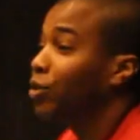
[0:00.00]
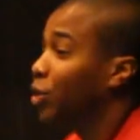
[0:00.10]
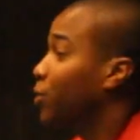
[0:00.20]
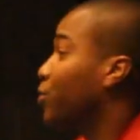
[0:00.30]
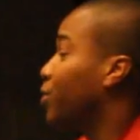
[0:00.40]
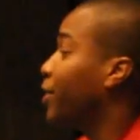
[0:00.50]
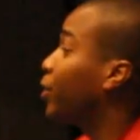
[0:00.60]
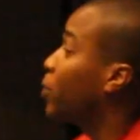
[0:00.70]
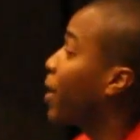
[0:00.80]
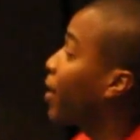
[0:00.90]
just because you
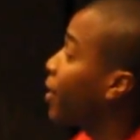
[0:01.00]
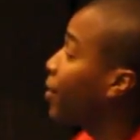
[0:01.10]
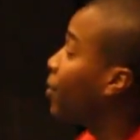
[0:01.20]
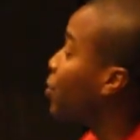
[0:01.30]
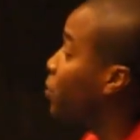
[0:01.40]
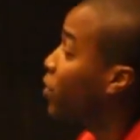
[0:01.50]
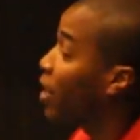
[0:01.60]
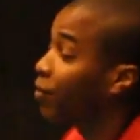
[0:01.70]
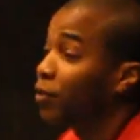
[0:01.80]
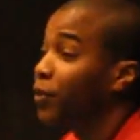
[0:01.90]
dealt a bad hand doesn't mean
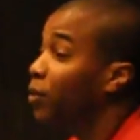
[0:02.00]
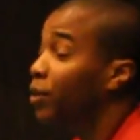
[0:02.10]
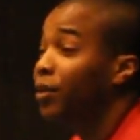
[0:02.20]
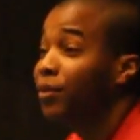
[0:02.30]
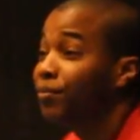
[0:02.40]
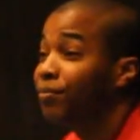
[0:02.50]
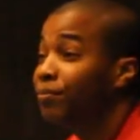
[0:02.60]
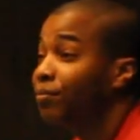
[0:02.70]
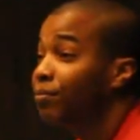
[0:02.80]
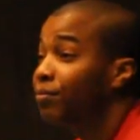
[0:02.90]
you have to fold.
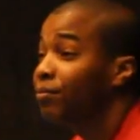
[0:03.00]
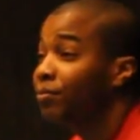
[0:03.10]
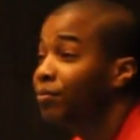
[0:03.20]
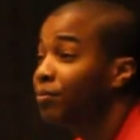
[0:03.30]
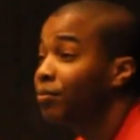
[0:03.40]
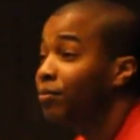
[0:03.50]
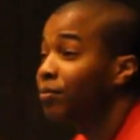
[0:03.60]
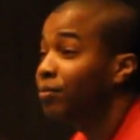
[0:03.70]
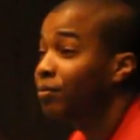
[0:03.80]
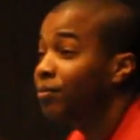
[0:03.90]
Hmm.
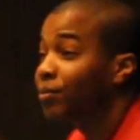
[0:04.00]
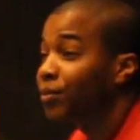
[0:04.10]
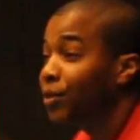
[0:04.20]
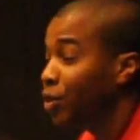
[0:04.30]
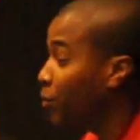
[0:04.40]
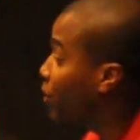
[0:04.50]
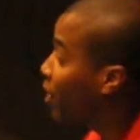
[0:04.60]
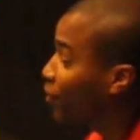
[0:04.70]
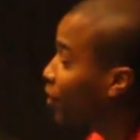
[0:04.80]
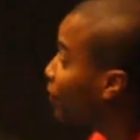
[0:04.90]
Mm-hmm. Doesn't mean you
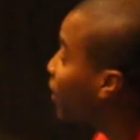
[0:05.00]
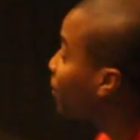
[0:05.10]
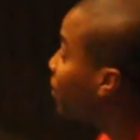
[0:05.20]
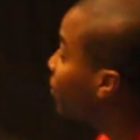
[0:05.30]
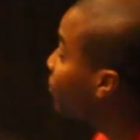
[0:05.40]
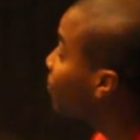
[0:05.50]
have to give up.